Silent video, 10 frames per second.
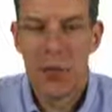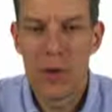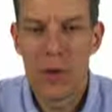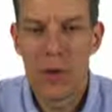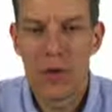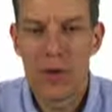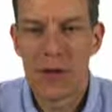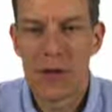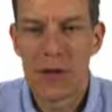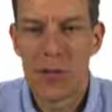we look at the
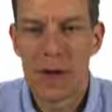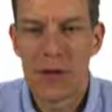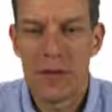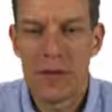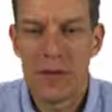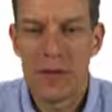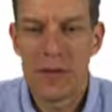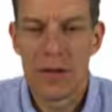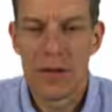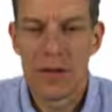best responses to
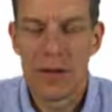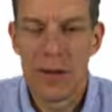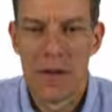this,